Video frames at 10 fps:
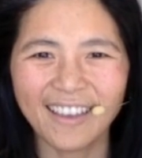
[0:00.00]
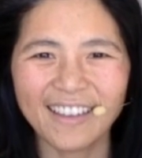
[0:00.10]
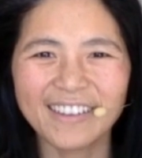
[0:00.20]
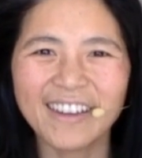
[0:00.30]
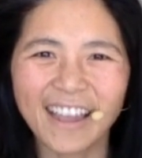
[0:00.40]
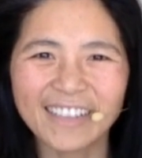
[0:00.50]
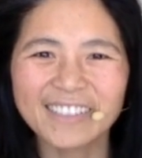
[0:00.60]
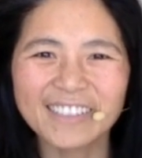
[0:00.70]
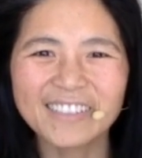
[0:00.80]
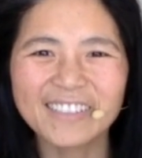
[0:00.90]
And her
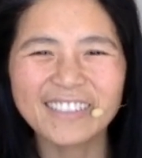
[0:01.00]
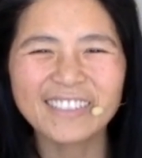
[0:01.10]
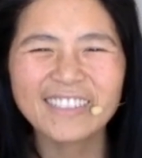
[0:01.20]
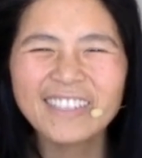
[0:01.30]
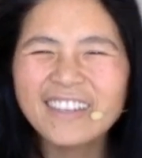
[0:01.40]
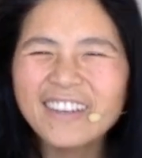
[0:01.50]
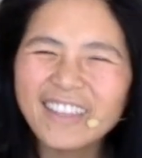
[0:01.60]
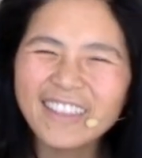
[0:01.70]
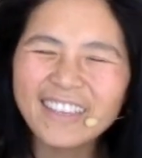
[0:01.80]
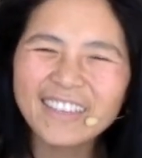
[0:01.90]
answer was, you know, I
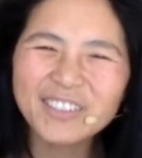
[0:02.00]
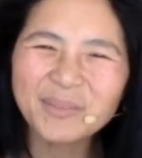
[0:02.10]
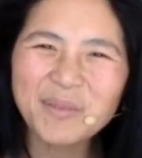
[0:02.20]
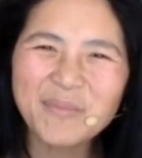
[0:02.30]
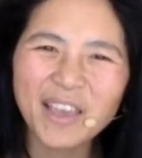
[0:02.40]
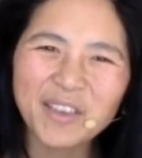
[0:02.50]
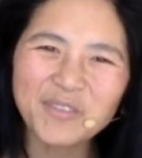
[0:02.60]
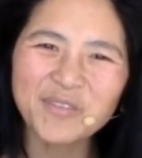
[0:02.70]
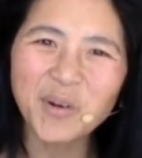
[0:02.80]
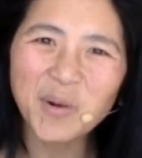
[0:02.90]
think it was my pay it
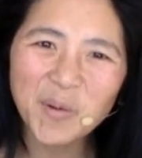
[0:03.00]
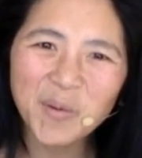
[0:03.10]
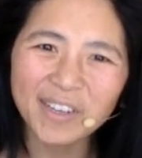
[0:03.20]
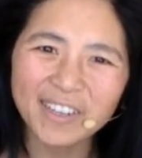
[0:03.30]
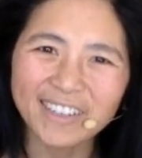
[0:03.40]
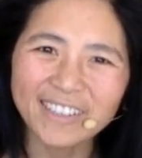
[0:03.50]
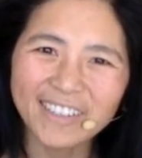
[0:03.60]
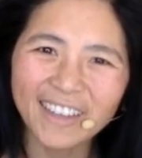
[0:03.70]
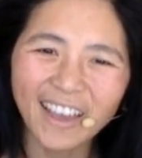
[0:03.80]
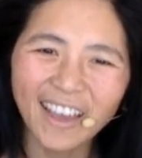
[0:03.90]
forward.